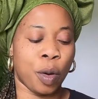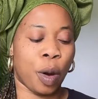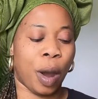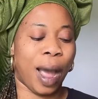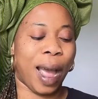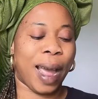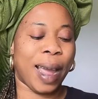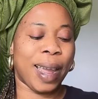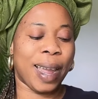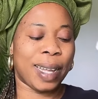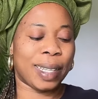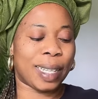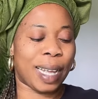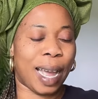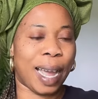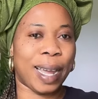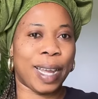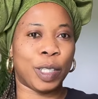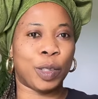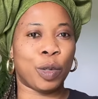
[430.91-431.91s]

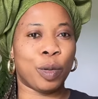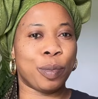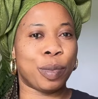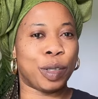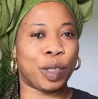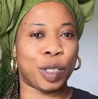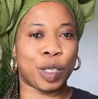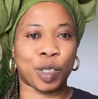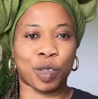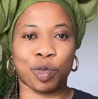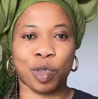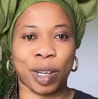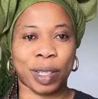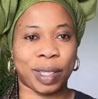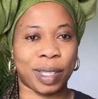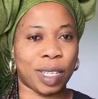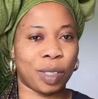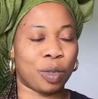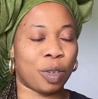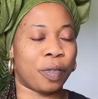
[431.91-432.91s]
Ahead. Don't be
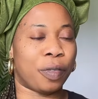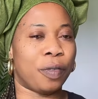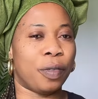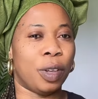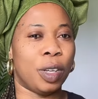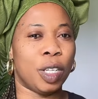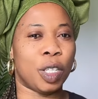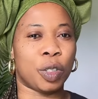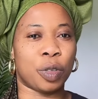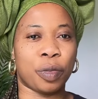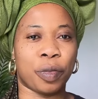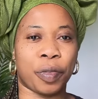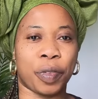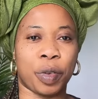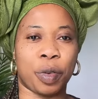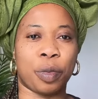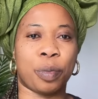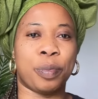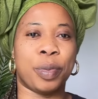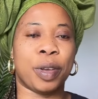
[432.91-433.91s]
distracted of little
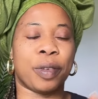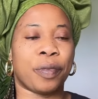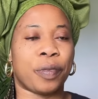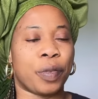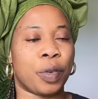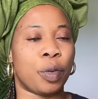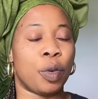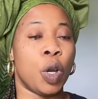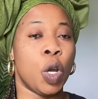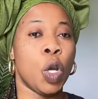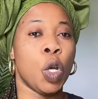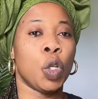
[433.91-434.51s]
view, big view.